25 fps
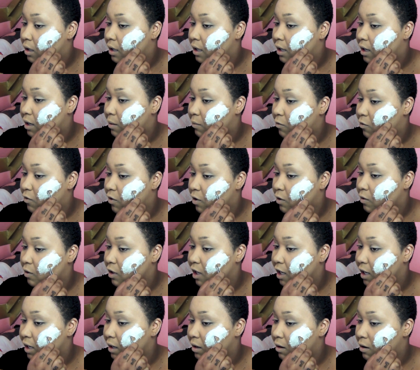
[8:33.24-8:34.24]
And I'm
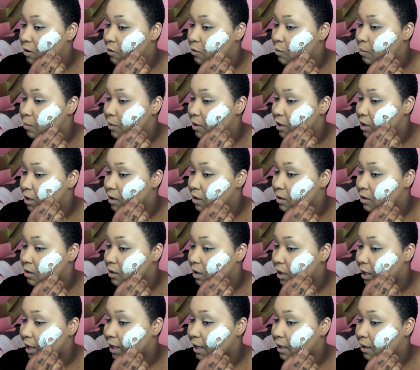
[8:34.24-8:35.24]
rolling open,
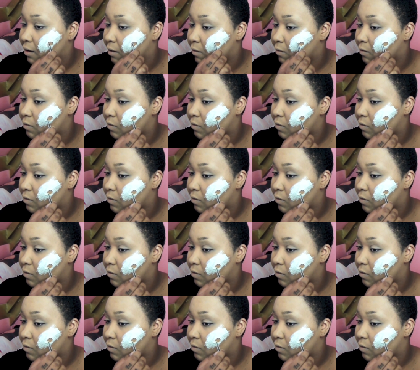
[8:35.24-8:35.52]
like